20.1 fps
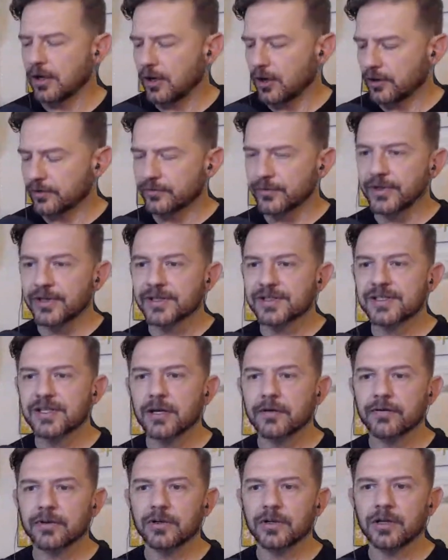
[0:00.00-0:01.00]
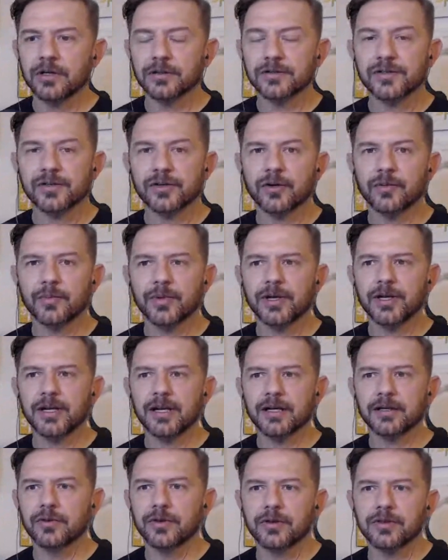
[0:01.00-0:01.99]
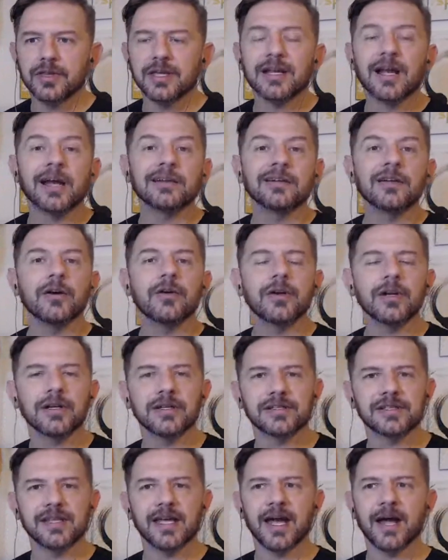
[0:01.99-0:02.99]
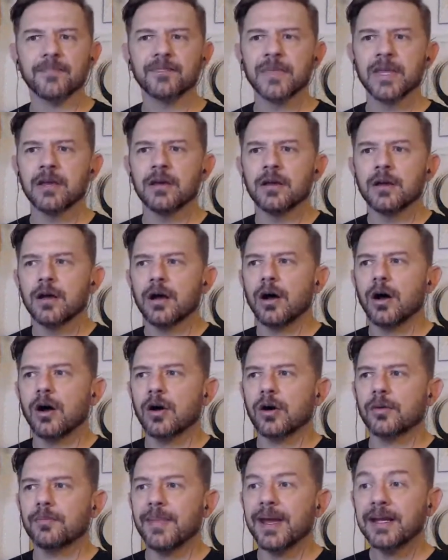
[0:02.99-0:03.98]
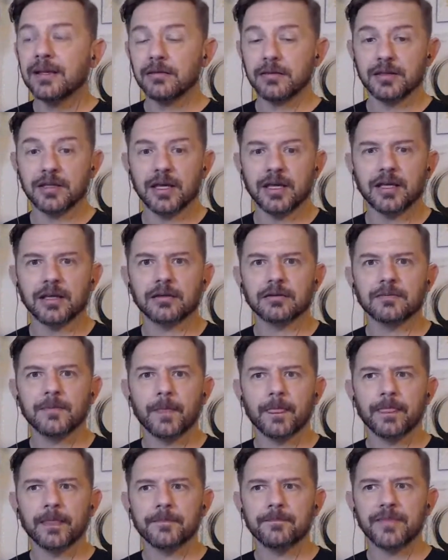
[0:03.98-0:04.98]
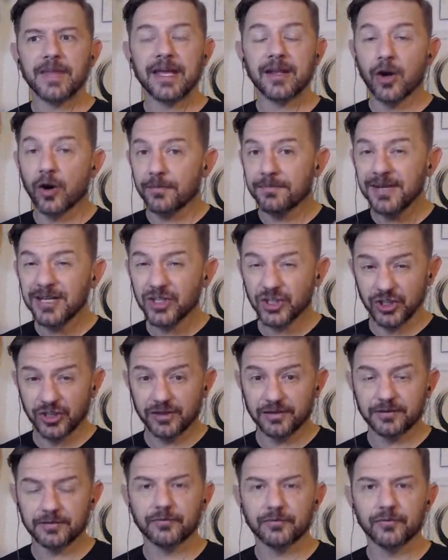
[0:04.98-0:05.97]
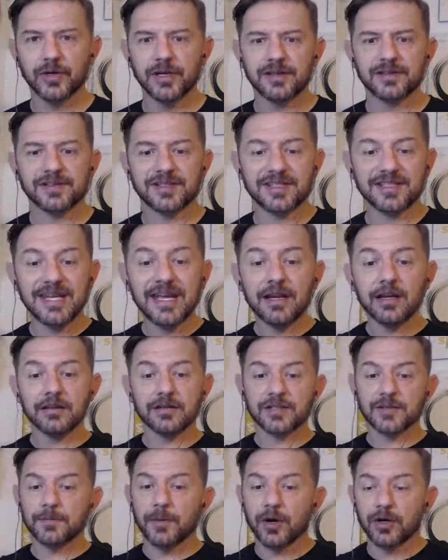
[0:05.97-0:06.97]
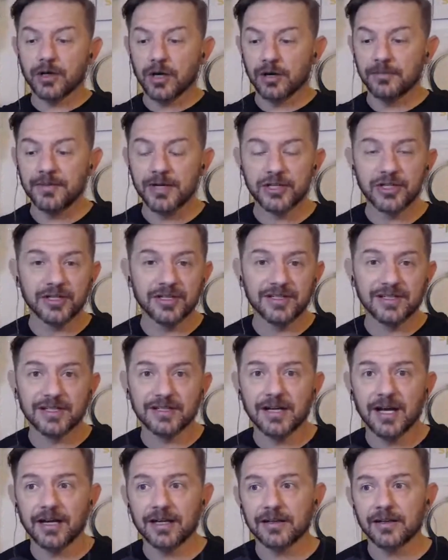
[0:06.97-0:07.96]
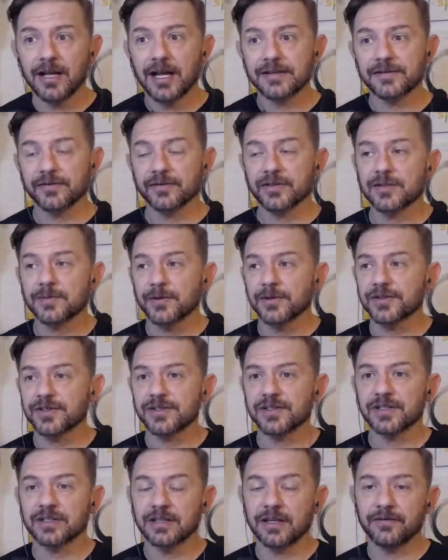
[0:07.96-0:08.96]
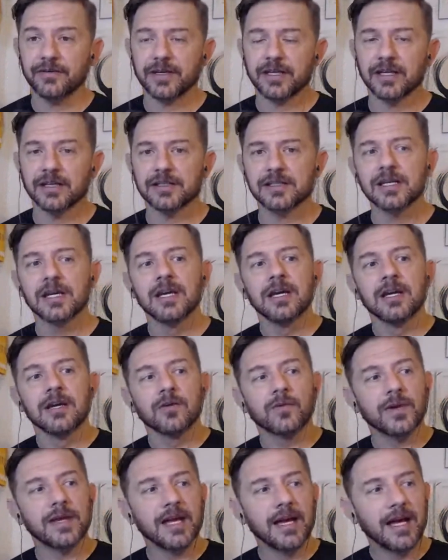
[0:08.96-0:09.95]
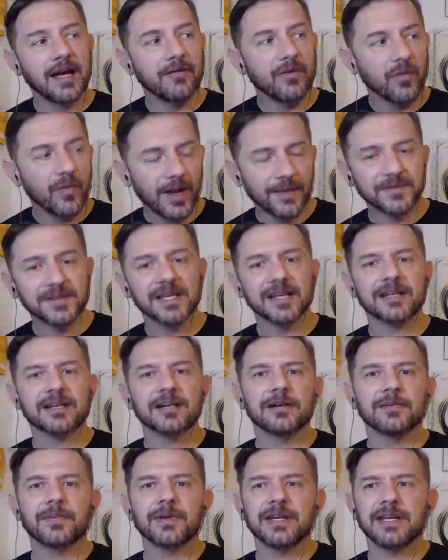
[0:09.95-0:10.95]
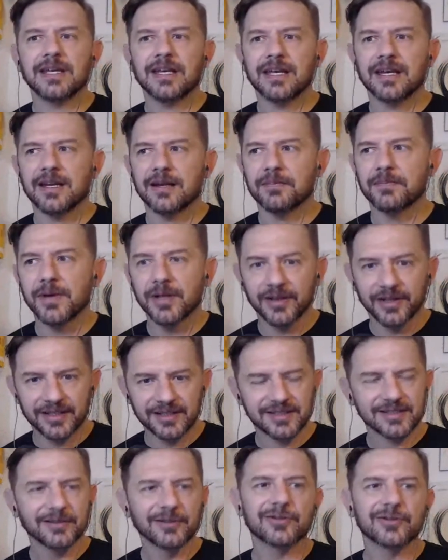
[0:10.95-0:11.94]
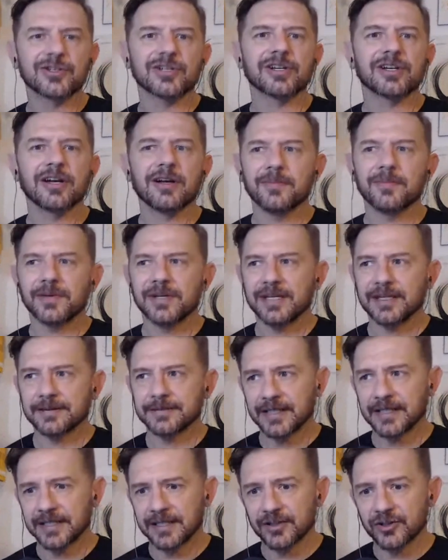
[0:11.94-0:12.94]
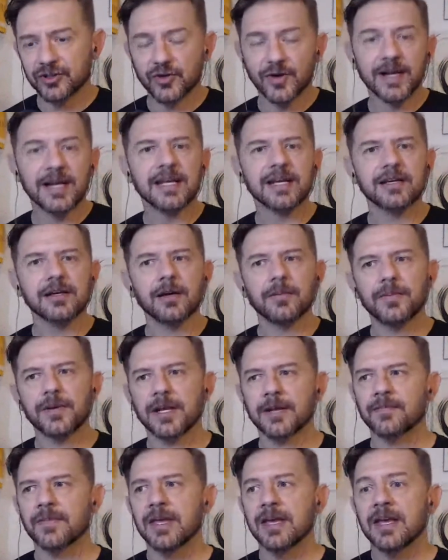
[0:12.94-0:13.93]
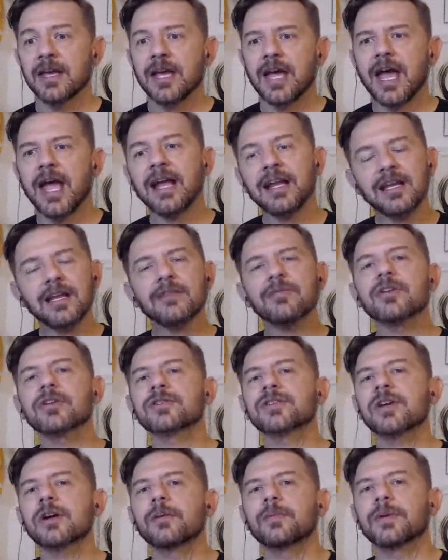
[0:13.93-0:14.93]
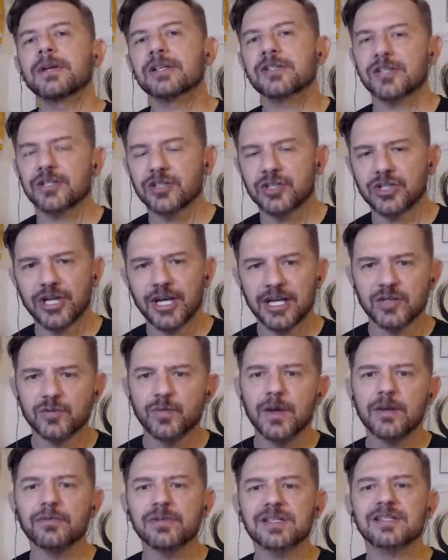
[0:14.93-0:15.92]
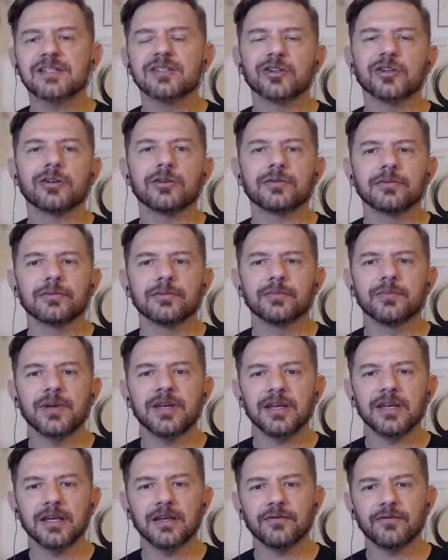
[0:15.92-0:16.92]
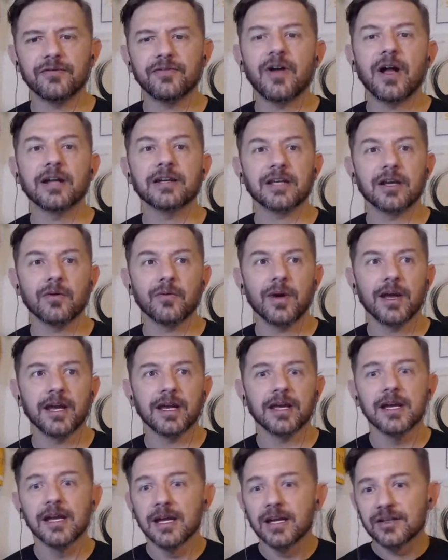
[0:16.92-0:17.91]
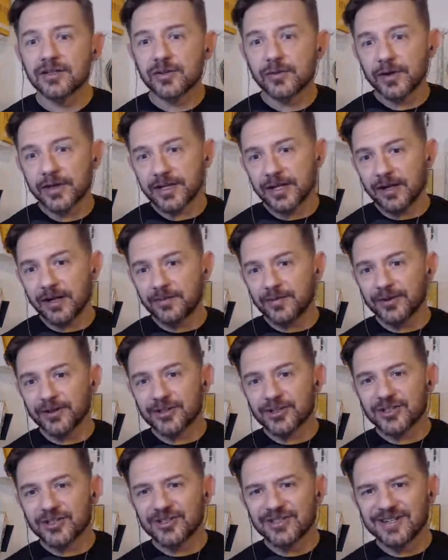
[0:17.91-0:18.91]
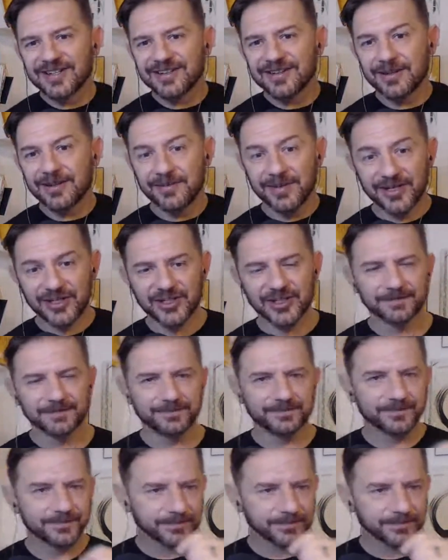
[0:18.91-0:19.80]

on real estate over the long term. But the thing I noted is that our main thing and our mission with State of the Spark, our mission is igniting lives of explosive significance. We have a website company and a billing solution company and a training company. Any of those companies could change, we would still be finding a way to accomplish the mission.